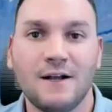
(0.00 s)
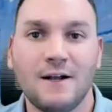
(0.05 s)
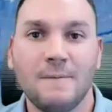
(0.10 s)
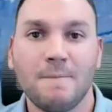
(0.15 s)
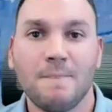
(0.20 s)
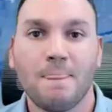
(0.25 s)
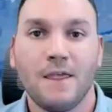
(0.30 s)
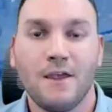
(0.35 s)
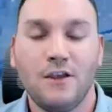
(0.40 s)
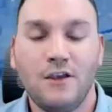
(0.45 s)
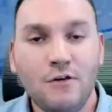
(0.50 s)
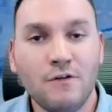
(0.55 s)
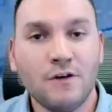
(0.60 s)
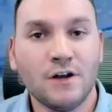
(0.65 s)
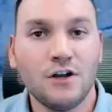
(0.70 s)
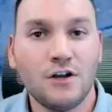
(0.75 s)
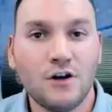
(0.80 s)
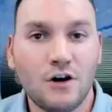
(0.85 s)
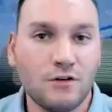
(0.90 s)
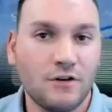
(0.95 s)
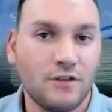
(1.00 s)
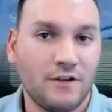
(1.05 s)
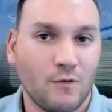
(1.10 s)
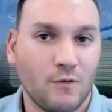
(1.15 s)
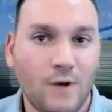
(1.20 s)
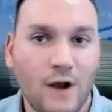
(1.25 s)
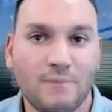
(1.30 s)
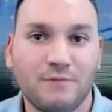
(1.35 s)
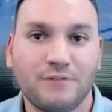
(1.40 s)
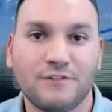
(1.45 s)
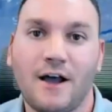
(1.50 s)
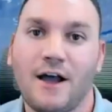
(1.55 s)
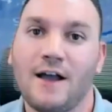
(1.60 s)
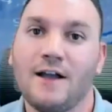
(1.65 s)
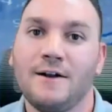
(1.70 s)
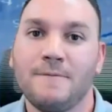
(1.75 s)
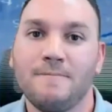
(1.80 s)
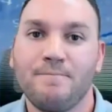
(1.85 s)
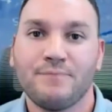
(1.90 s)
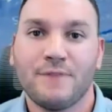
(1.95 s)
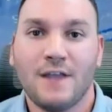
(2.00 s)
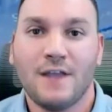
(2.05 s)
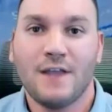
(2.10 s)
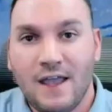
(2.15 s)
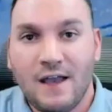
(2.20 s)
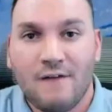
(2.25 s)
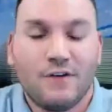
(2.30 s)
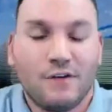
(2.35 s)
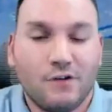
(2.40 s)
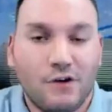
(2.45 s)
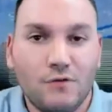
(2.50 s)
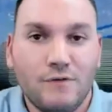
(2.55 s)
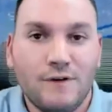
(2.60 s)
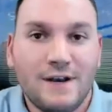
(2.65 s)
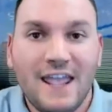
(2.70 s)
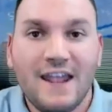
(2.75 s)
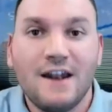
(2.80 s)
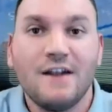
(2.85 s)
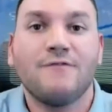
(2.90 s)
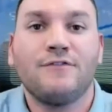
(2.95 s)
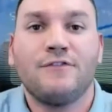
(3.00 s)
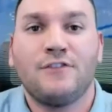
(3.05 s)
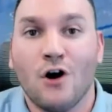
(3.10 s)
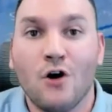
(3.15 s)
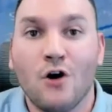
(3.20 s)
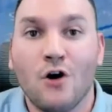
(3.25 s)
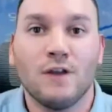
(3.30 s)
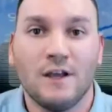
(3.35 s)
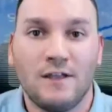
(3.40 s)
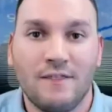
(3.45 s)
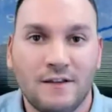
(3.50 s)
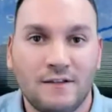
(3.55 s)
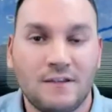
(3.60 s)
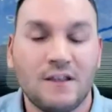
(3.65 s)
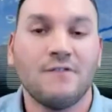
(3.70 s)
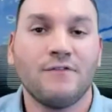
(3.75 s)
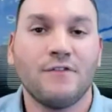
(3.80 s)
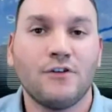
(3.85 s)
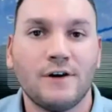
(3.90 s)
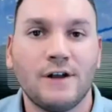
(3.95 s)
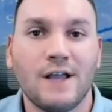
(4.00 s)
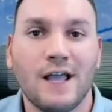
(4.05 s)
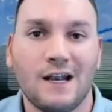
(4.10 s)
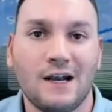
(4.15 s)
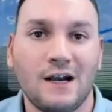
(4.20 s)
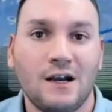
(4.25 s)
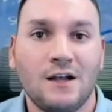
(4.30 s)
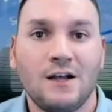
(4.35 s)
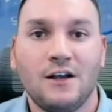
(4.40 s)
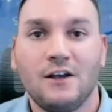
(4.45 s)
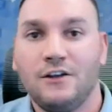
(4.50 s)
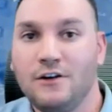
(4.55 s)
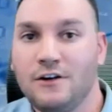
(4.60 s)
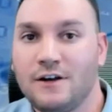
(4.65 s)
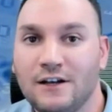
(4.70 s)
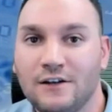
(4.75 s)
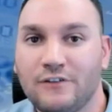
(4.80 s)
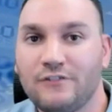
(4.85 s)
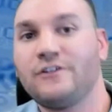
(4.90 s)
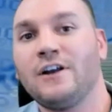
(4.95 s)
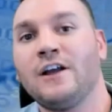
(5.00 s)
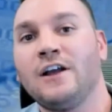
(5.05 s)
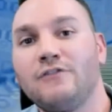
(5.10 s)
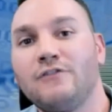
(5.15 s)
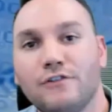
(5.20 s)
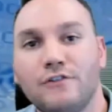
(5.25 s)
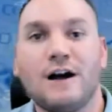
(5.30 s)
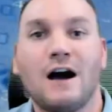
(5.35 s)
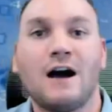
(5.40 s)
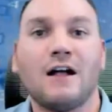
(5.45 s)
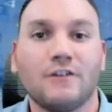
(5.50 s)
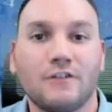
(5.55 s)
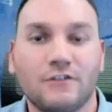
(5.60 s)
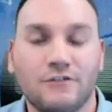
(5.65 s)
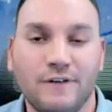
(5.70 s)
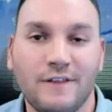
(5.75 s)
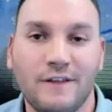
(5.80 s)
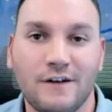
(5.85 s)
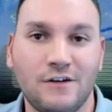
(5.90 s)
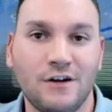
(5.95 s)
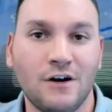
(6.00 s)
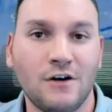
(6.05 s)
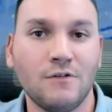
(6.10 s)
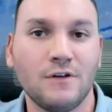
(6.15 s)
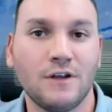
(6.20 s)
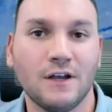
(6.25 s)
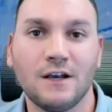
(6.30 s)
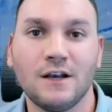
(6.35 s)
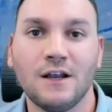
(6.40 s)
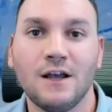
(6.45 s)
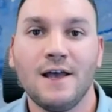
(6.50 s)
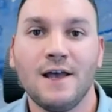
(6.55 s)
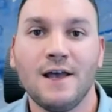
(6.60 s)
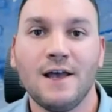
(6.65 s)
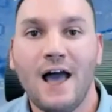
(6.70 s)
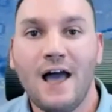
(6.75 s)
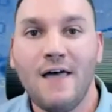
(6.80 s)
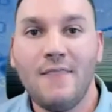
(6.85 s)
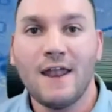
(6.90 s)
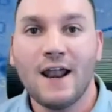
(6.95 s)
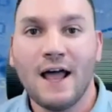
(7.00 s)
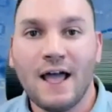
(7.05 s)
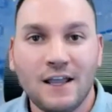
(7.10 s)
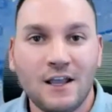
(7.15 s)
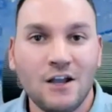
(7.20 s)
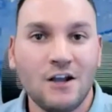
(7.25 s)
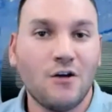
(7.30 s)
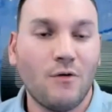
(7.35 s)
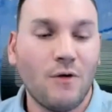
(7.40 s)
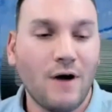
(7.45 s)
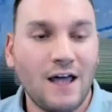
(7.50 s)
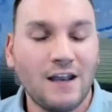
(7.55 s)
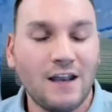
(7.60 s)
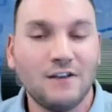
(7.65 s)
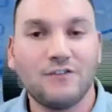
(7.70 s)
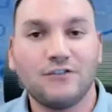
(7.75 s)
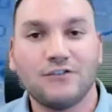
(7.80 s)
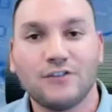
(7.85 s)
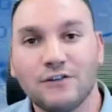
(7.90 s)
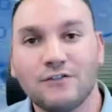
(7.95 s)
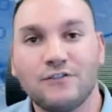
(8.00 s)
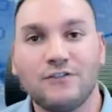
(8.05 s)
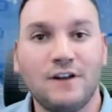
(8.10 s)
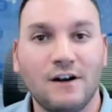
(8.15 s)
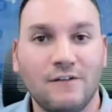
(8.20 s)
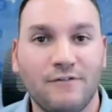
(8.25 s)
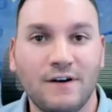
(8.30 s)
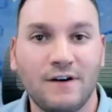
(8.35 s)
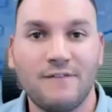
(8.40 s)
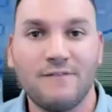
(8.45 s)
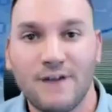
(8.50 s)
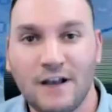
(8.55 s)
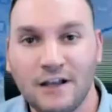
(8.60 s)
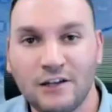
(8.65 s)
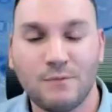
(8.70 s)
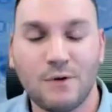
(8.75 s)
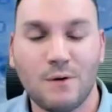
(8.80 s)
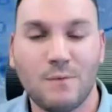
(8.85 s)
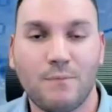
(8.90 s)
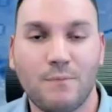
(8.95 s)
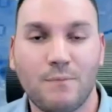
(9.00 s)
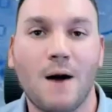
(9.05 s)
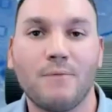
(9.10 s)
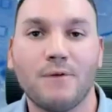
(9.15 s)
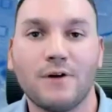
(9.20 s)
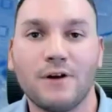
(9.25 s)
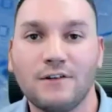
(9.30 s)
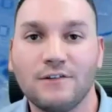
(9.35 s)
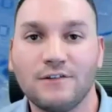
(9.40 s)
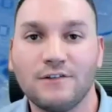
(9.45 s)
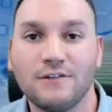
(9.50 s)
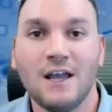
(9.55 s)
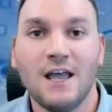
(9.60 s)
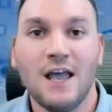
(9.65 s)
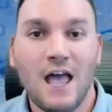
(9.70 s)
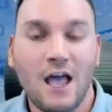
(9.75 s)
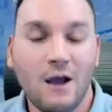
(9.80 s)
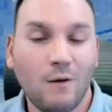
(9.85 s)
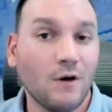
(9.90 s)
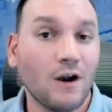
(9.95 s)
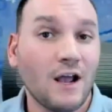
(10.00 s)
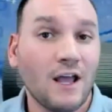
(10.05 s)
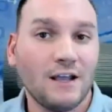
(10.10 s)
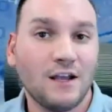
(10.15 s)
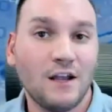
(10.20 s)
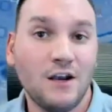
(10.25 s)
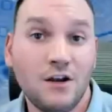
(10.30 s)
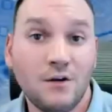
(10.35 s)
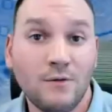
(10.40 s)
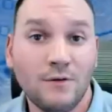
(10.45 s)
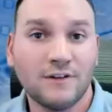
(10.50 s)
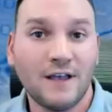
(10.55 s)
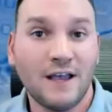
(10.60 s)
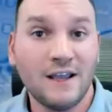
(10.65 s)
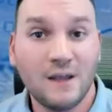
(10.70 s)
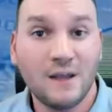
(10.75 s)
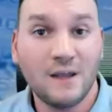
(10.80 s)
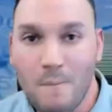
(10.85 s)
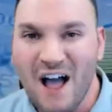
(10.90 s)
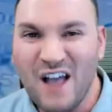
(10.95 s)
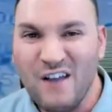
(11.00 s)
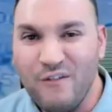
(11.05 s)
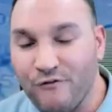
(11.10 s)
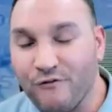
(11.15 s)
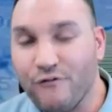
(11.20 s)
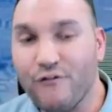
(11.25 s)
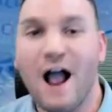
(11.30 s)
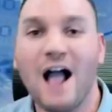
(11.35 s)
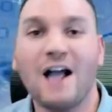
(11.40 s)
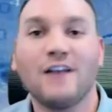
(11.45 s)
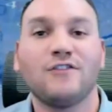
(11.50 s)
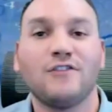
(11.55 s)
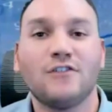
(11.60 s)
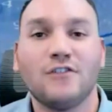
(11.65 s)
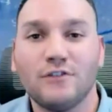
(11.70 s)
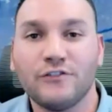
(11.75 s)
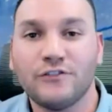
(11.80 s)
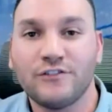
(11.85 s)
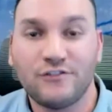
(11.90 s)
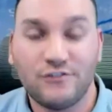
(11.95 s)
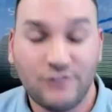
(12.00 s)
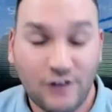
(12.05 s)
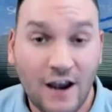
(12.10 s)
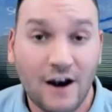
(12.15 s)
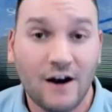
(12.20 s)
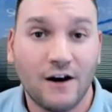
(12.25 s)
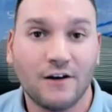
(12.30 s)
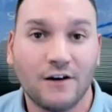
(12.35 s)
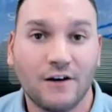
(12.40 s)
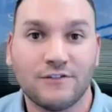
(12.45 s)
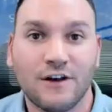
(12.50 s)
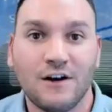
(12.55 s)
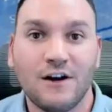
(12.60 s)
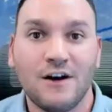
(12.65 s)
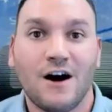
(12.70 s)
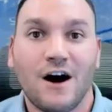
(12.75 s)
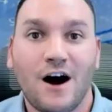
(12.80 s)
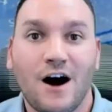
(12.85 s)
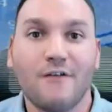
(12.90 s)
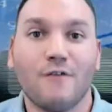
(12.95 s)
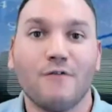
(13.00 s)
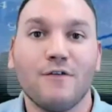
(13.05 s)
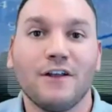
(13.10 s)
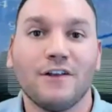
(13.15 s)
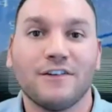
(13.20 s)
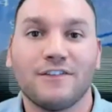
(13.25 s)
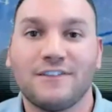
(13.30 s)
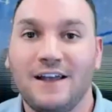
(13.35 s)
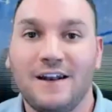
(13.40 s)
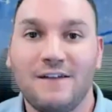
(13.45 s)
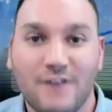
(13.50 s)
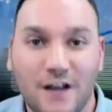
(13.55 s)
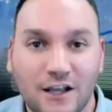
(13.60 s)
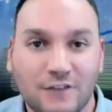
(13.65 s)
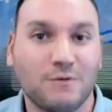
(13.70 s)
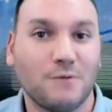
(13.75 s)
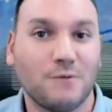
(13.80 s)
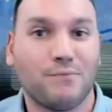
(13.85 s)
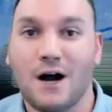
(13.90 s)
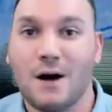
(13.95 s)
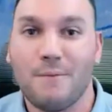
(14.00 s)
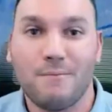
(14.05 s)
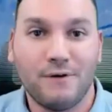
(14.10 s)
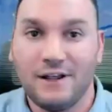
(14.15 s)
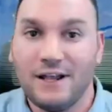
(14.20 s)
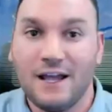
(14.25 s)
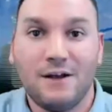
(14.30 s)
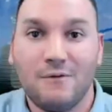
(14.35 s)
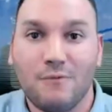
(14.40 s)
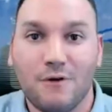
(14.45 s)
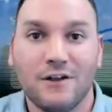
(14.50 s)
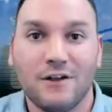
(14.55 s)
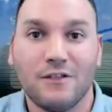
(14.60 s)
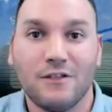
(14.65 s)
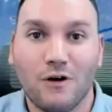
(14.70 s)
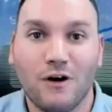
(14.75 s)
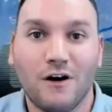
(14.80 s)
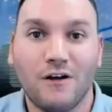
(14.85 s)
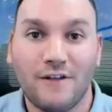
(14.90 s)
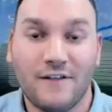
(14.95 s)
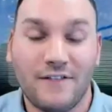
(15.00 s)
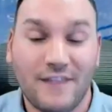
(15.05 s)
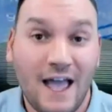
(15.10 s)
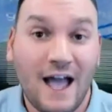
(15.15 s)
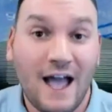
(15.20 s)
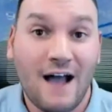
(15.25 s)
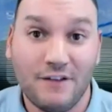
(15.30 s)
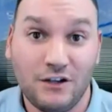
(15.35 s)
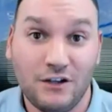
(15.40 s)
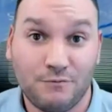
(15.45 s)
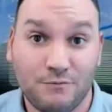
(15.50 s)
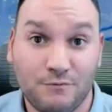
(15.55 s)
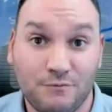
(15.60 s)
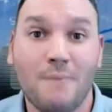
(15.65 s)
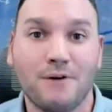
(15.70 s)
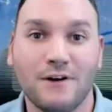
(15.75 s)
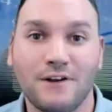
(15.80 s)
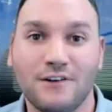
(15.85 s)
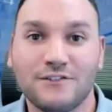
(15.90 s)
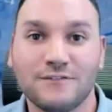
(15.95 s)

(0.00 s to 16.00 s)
you can go to their website and they have their own native token that they've created. You can exchange your dollars for their token. And then I can go ahead and search different investment properties. And what I can do is I can buy fractional shares of a real estate investment property anywhere in the world that they have these properties.